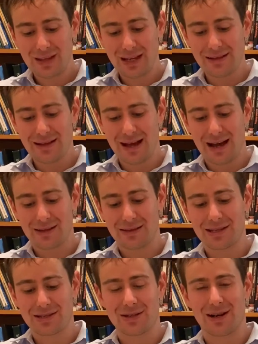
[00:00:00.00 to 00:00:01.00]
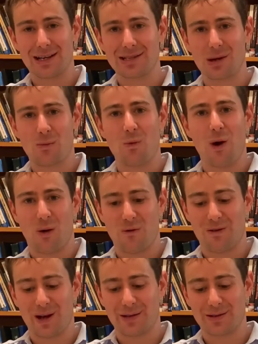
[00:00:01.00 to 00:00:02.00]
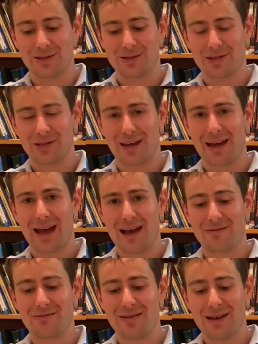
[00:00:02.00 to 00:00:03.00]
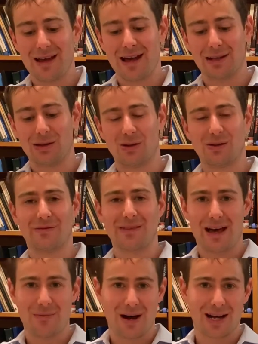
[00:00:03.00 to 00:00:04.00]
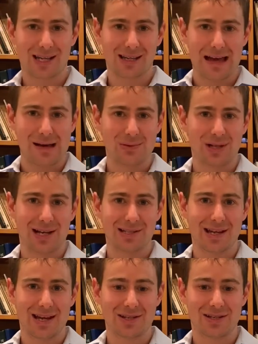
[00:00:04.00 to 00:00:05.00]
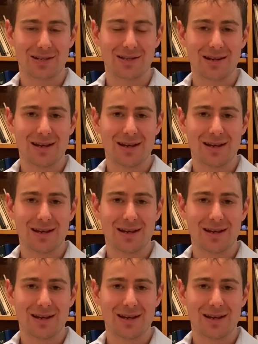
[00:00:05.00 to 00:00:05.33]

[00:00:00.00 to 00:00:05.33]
Now, these guys are well funded. So they have a lot of that market capitalization,